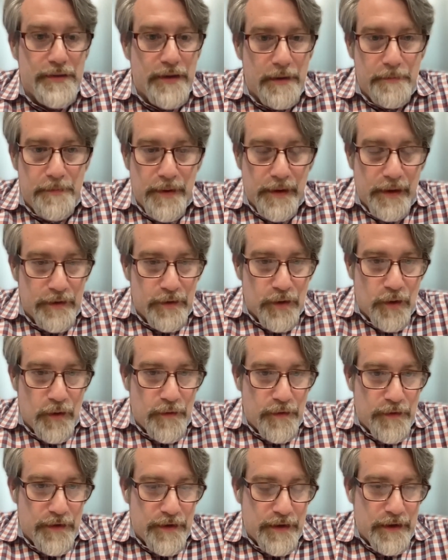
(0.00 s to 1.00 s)
they built
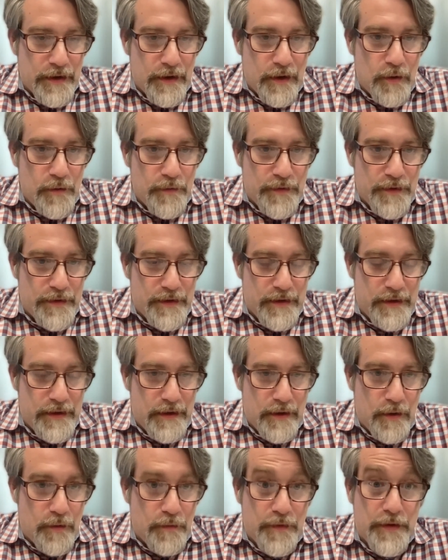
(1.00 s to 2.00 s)
over
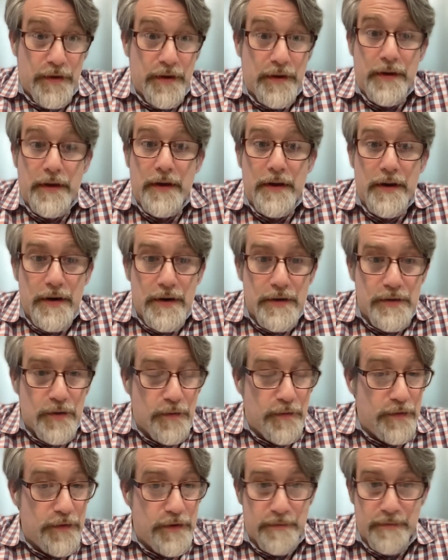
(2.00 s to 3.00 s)
the years,
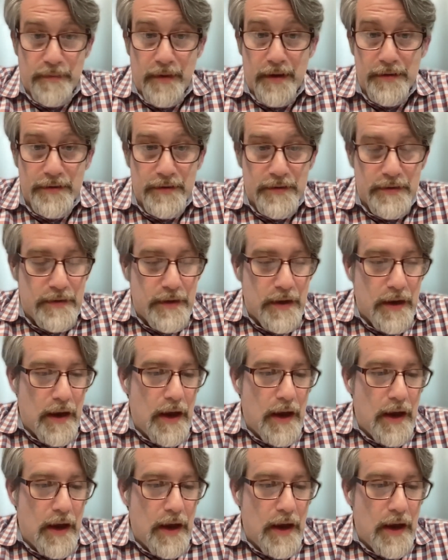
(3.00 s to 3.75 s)
over the months,